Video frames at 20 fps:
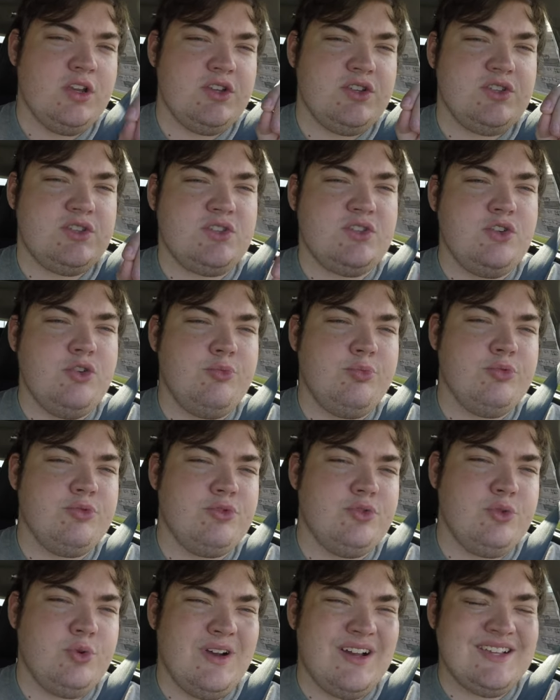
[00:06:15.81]

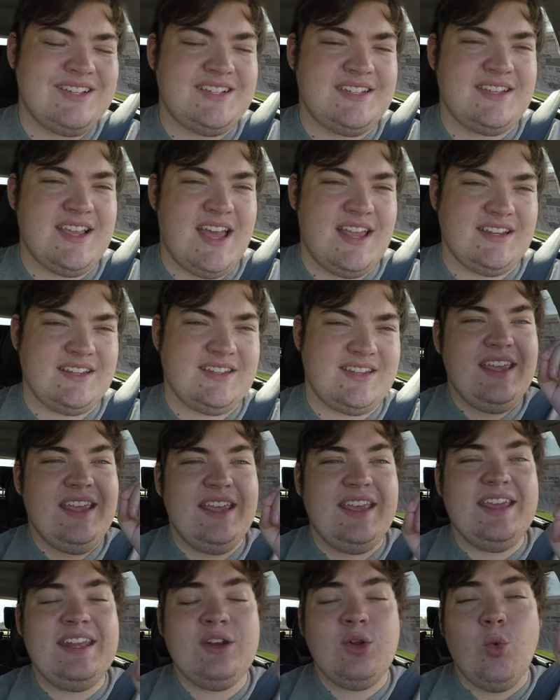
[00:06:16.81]
Subaru Ascent
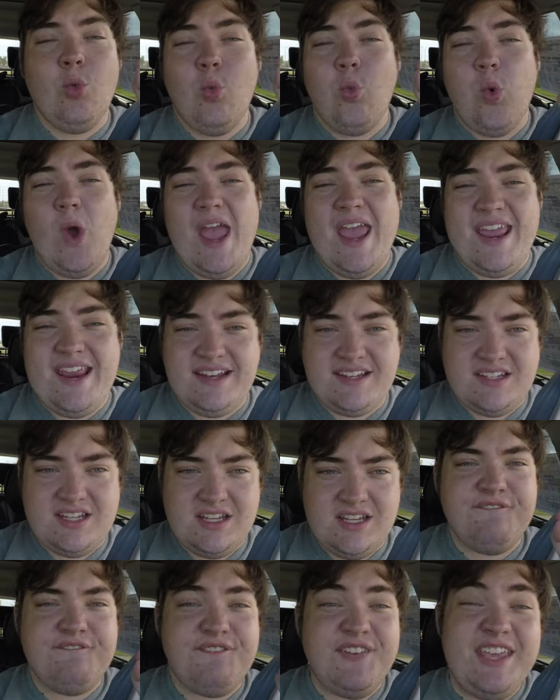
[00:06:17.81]
in
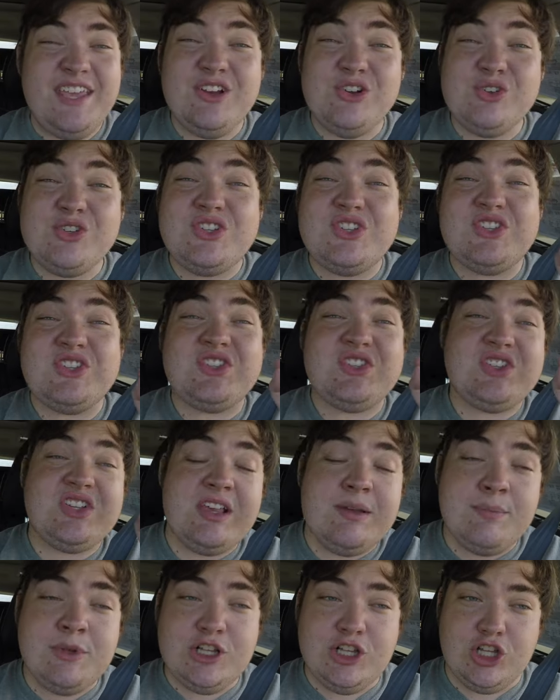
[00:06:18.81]
weight feels
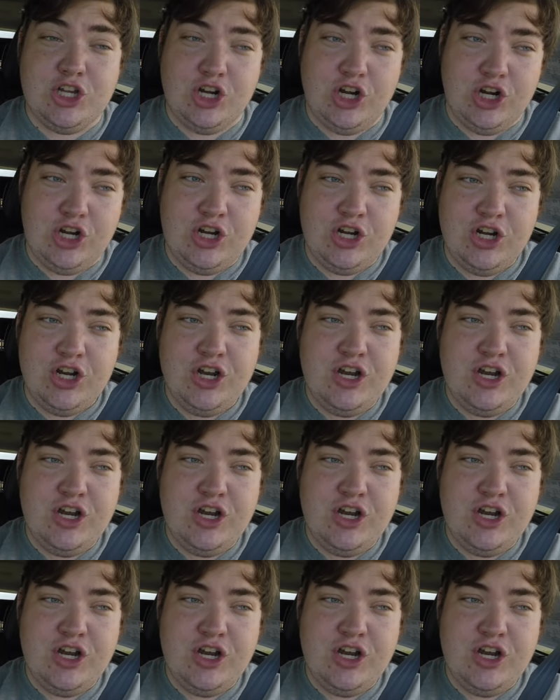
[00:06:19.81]
similar